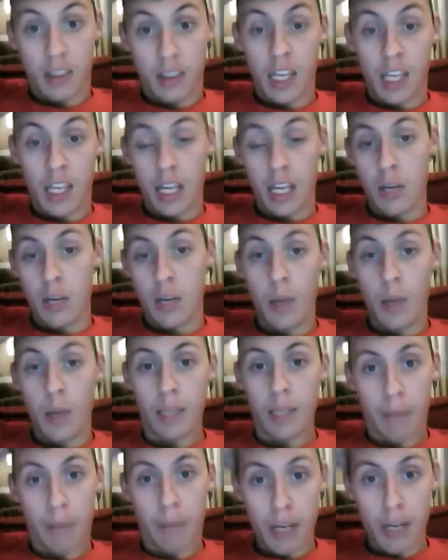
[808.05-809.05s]
the New
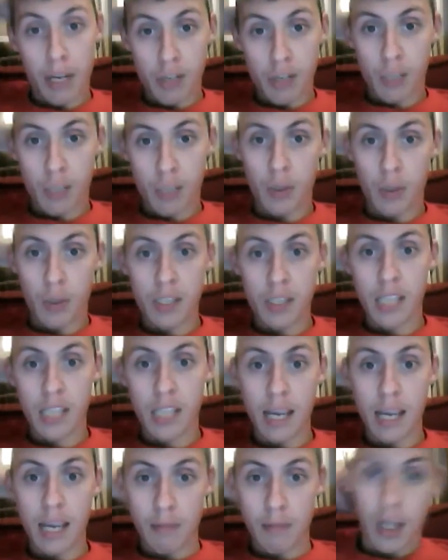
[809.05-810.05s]
England Patriots win this
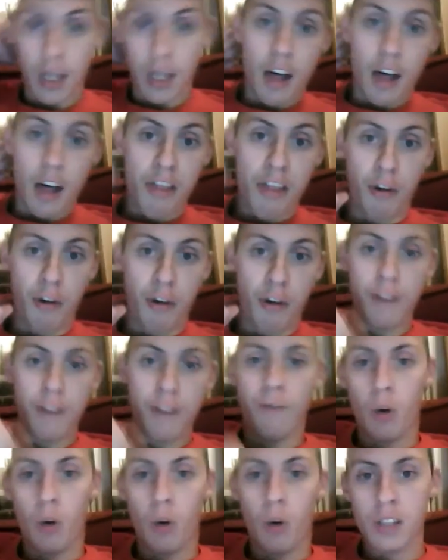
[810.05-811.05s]
game
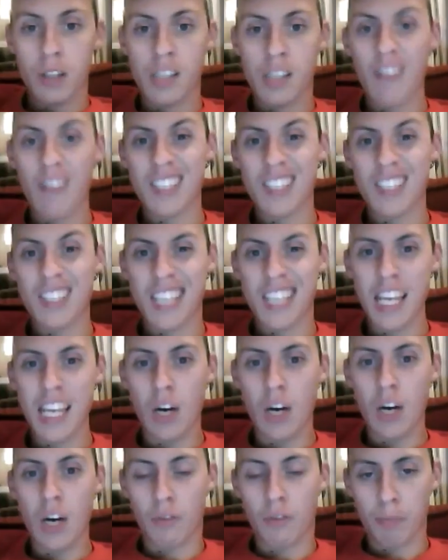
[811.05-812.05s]

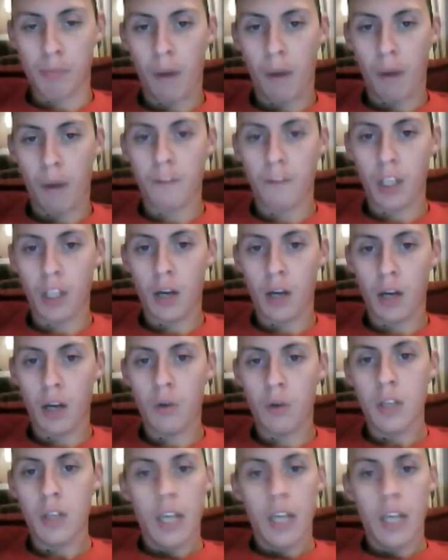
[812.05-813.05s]
34-17 over
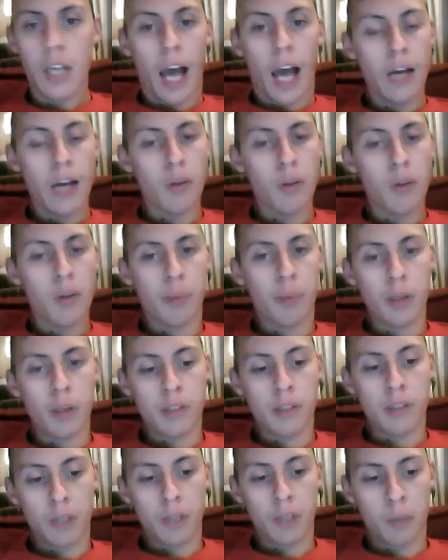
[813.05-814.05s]
Buffalo. I know the
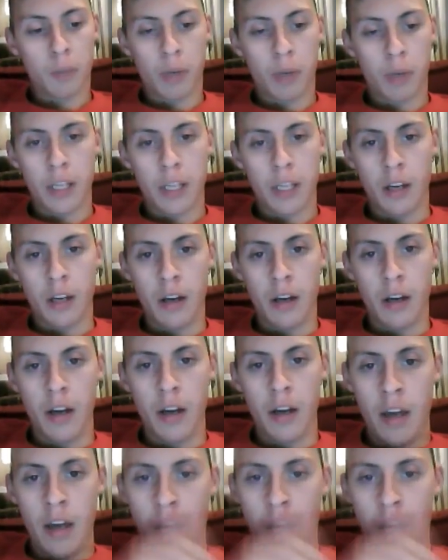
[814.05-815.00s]
Bills have looked pretty good